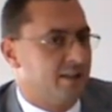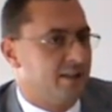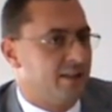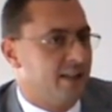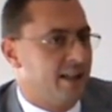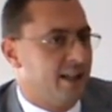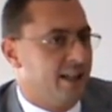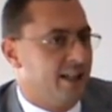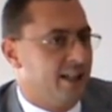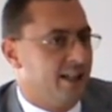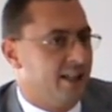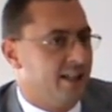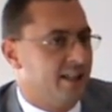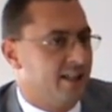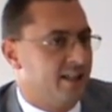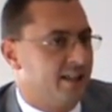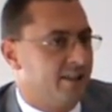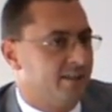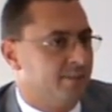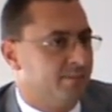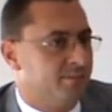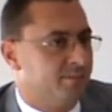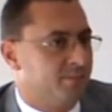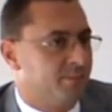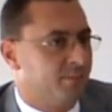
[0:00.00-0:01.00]
they
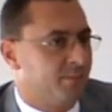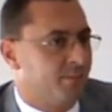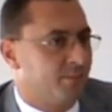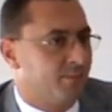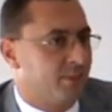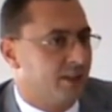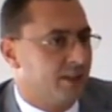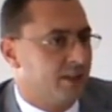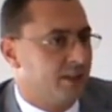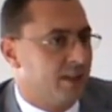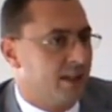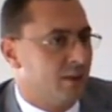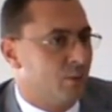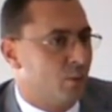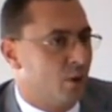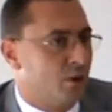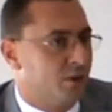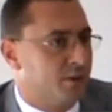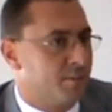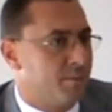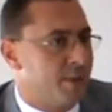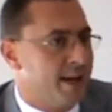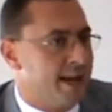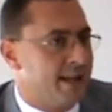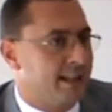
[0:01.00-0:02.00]
um, they
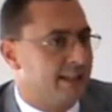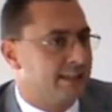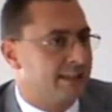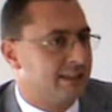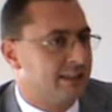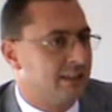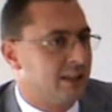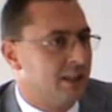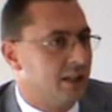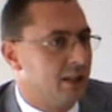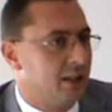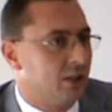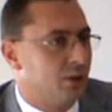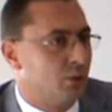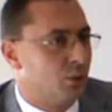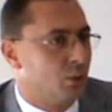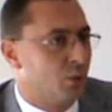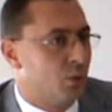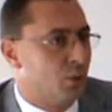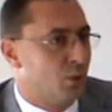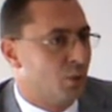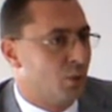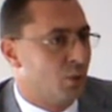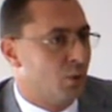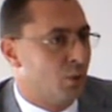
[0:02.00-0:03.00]
want banks
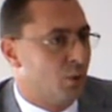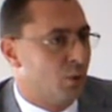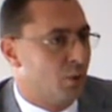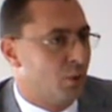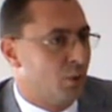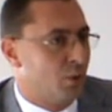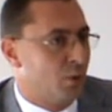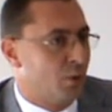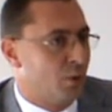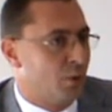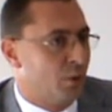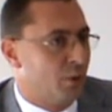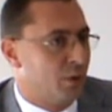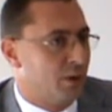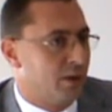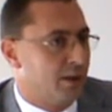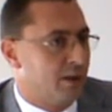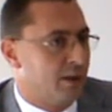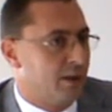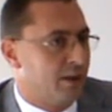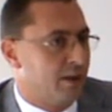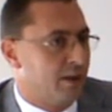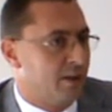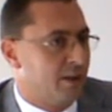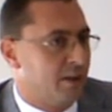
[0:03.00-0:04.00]
to
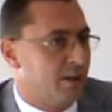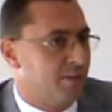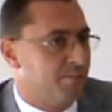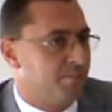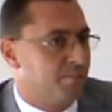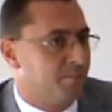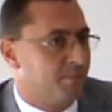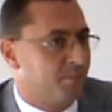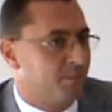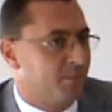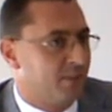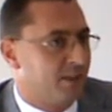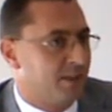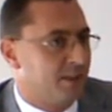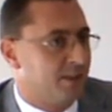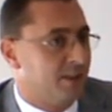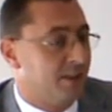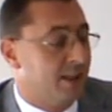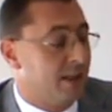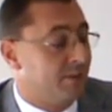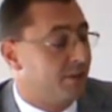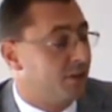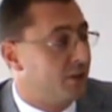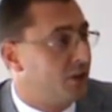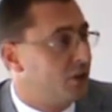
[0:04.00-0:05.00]
um,
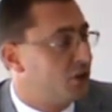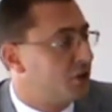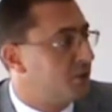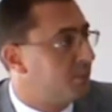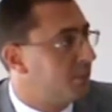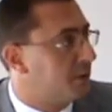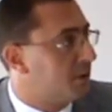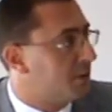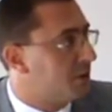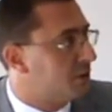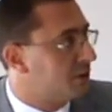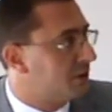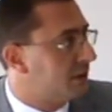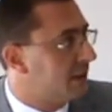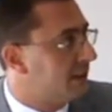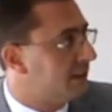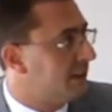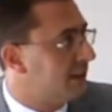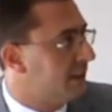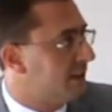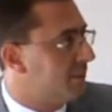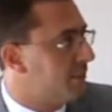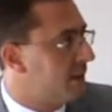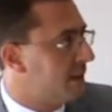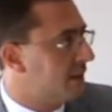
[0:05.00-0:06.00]
deleverage because they
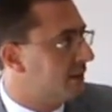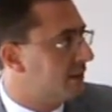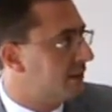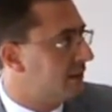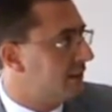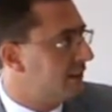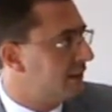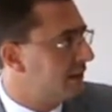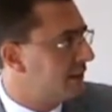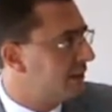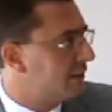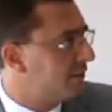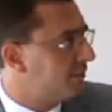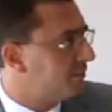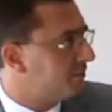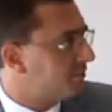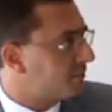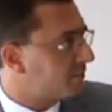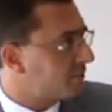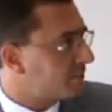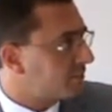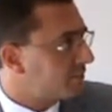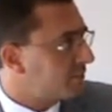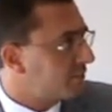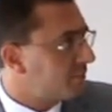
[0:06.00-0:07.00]
see imbalances.
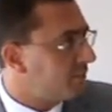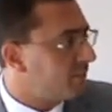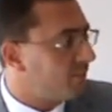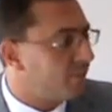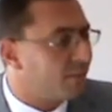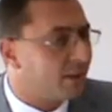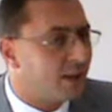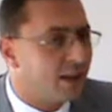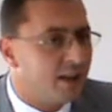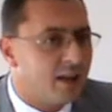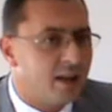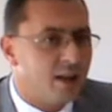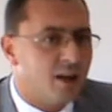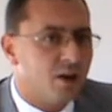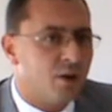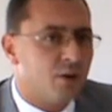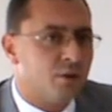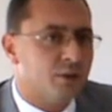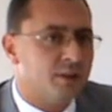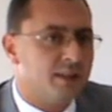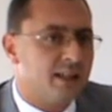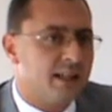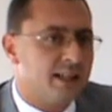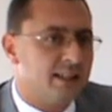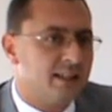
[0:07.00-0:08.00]
On
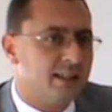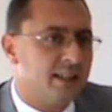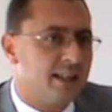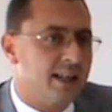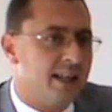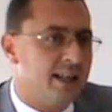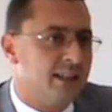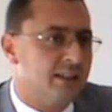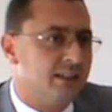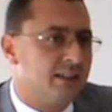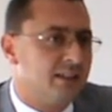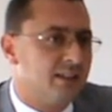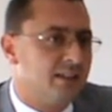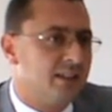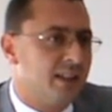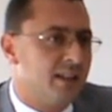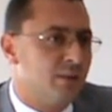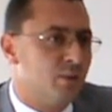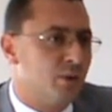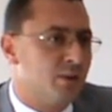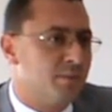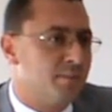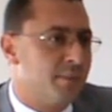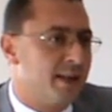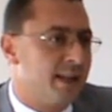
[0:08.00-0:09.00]
the other hand, they
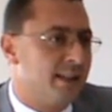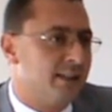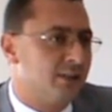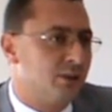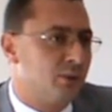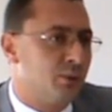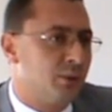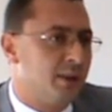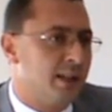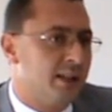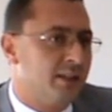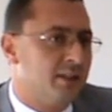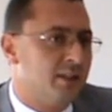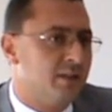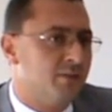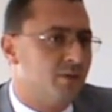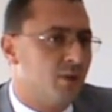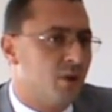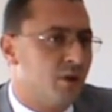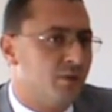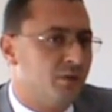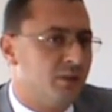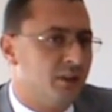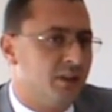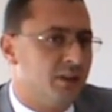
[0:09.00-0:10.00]
want banks to get
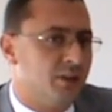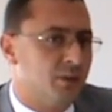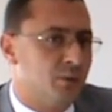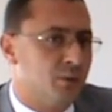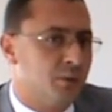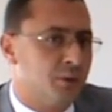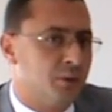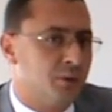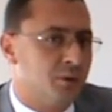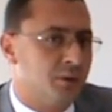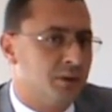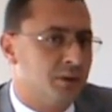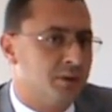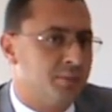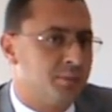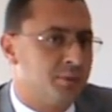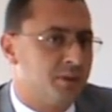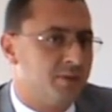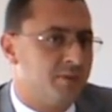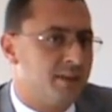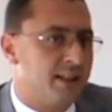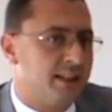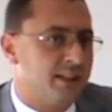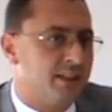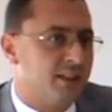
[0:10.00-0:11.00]
involved into uh,
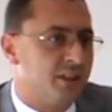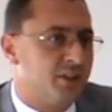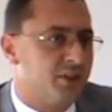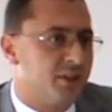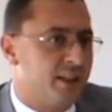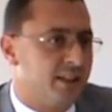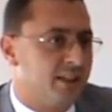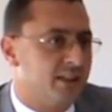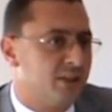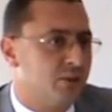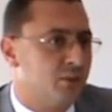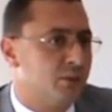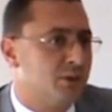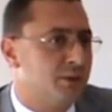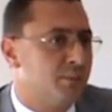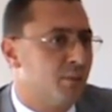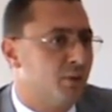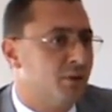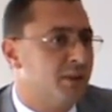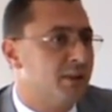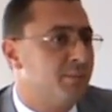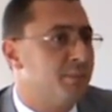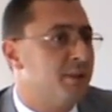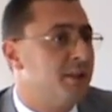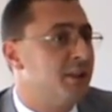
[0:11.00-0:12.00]
providing credit to small
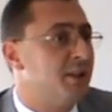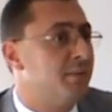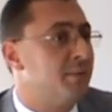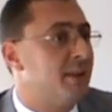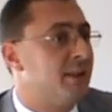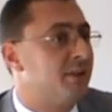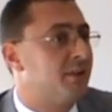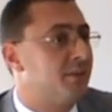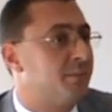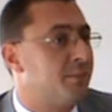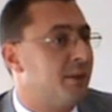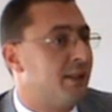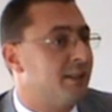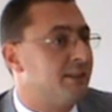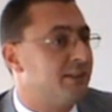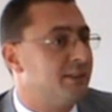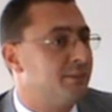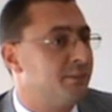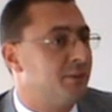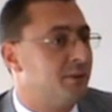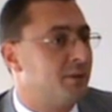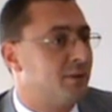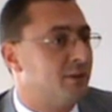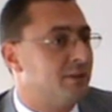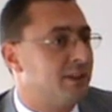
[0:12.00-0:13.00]
and medium enterprises
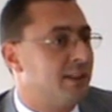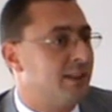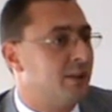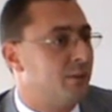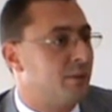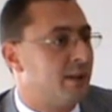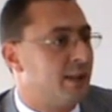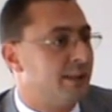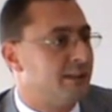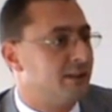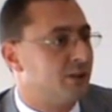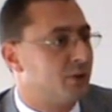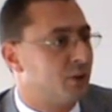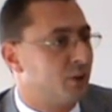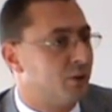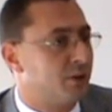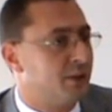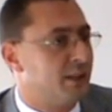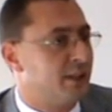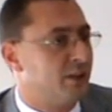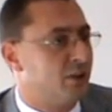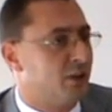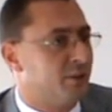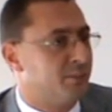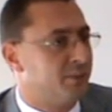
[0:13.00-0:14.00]
because otherwise growth
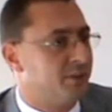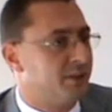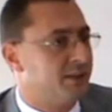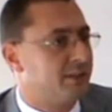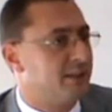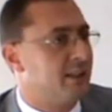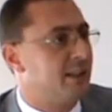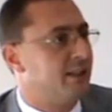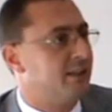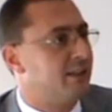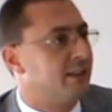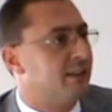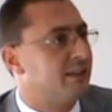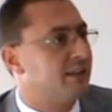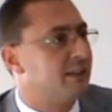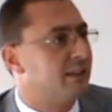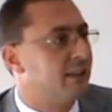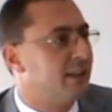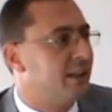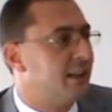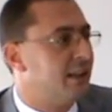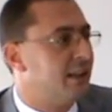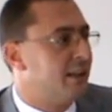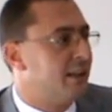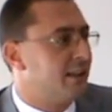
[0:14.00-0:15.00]
cannot be restarted.
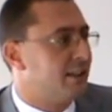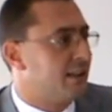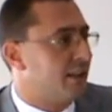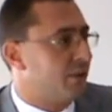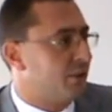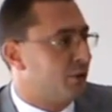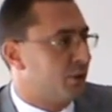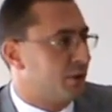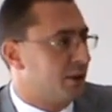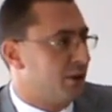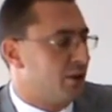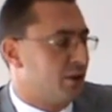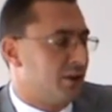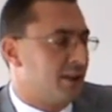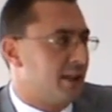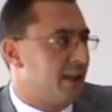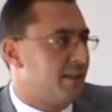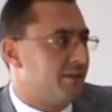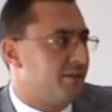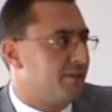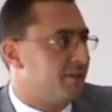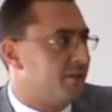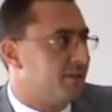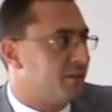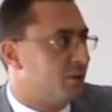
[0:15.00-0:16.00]
Now you cannot
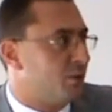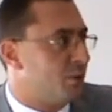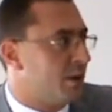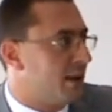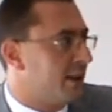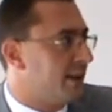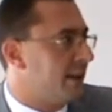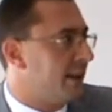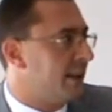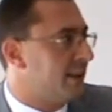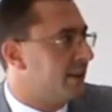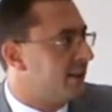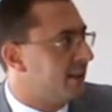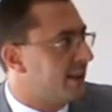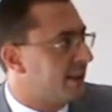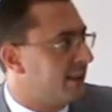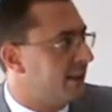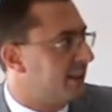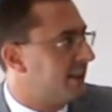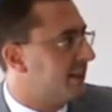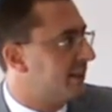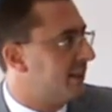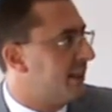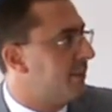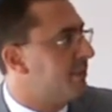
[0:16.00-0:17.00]
have one and the other
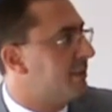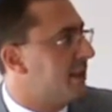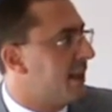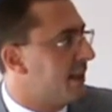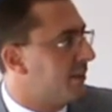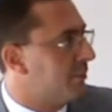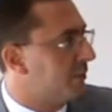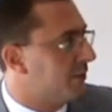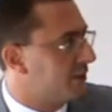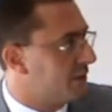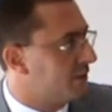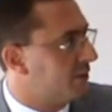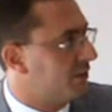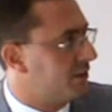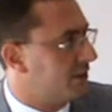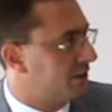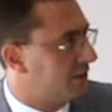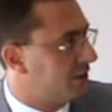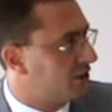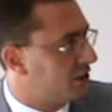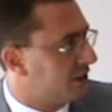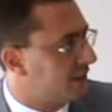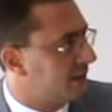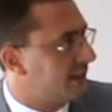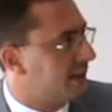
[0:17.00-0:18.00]
at the same time. So this
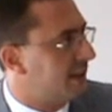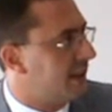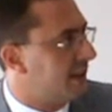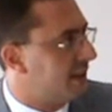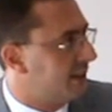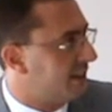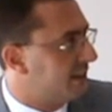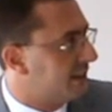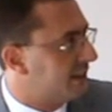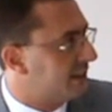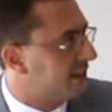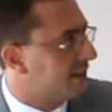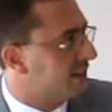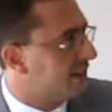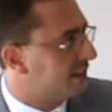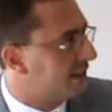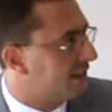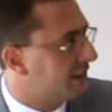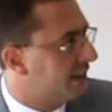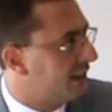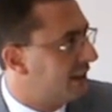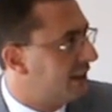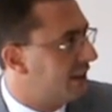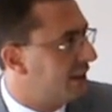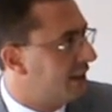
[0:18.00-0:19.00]
is just another instance
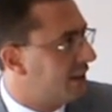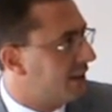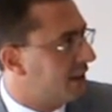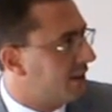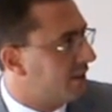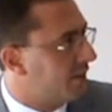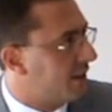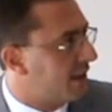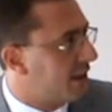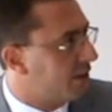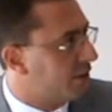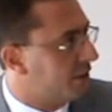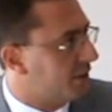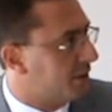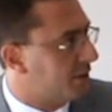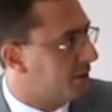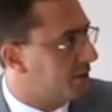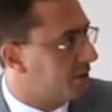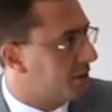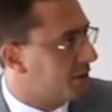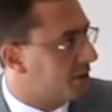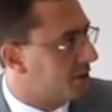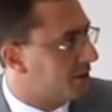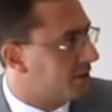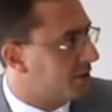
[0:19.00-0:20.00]
of how the,
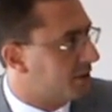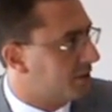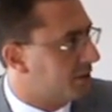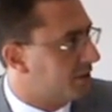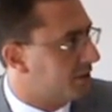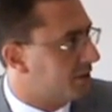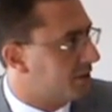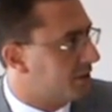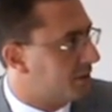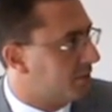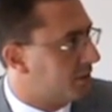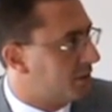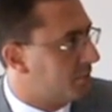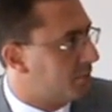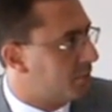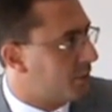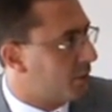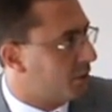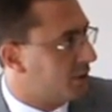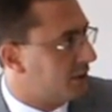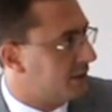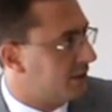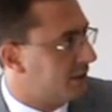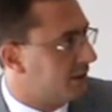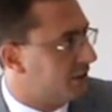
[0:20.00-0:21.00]
uh, the, the,
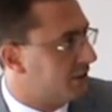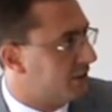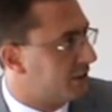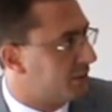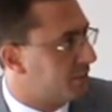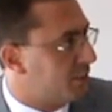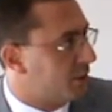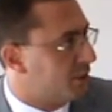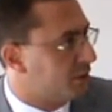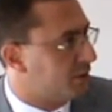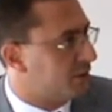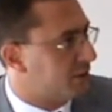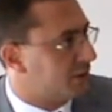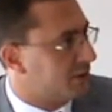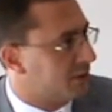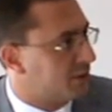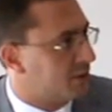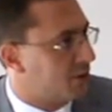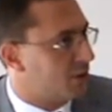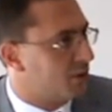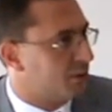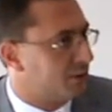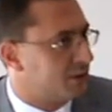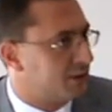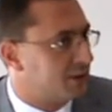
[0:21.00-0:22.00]
policy response
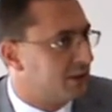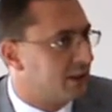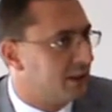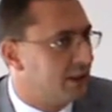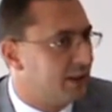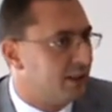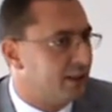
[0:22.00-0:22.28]
goes